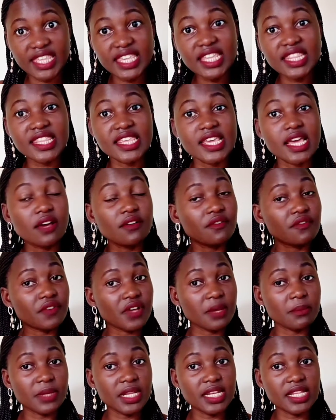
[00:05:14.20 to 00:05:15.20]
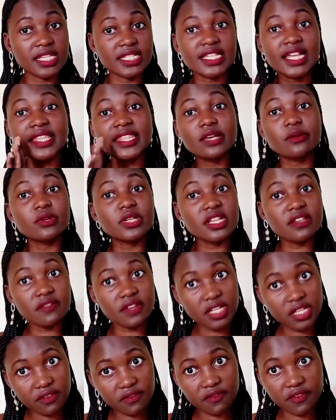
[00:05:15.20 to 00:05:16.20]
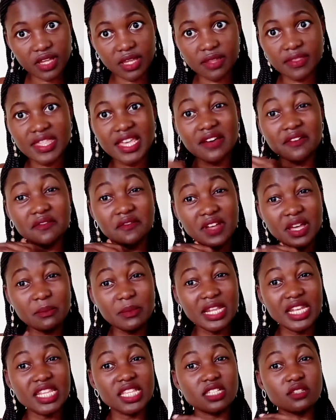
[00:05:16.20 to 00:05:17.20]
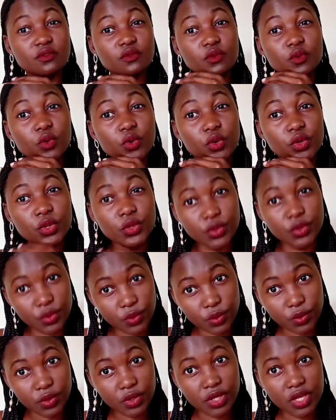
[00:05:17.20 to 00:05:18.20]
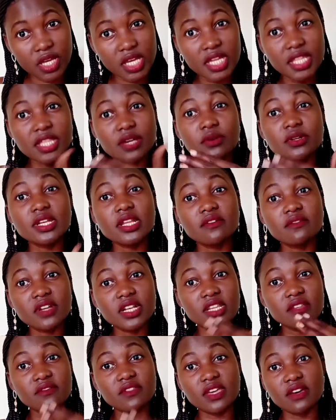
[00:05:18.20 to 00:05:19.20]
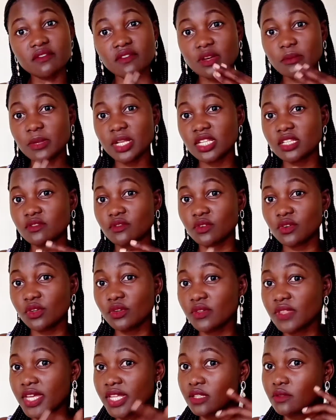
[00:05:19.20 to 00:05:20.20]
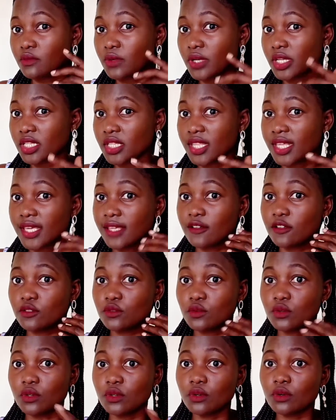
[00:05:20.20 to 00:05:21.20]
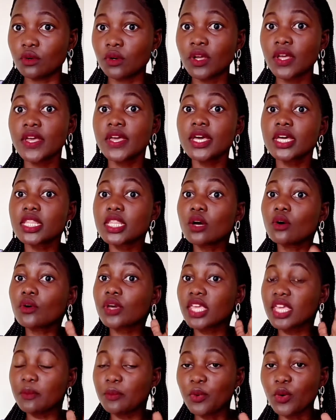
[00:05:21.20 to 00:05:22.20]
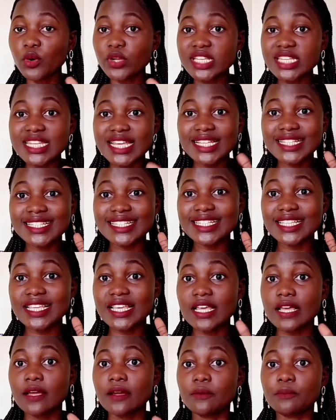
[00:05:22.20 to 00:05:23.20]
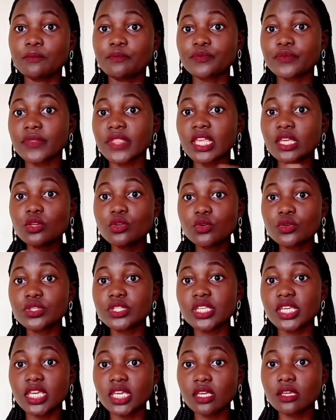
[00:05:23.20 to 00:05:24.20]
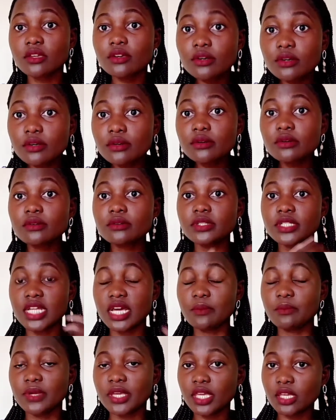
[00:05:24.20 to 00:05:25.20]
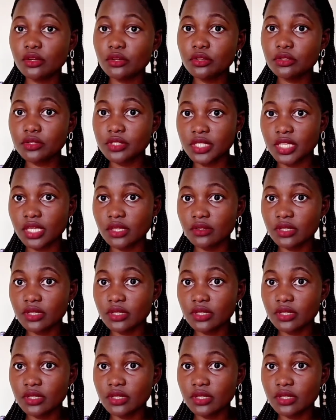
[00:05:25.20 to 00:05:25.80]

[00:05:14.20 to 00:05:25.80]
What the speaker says: Yet they have families, and they will never leave their families for you. They will never leave their families for you. That's one thing you should know. They will keep on just using you, dumping you.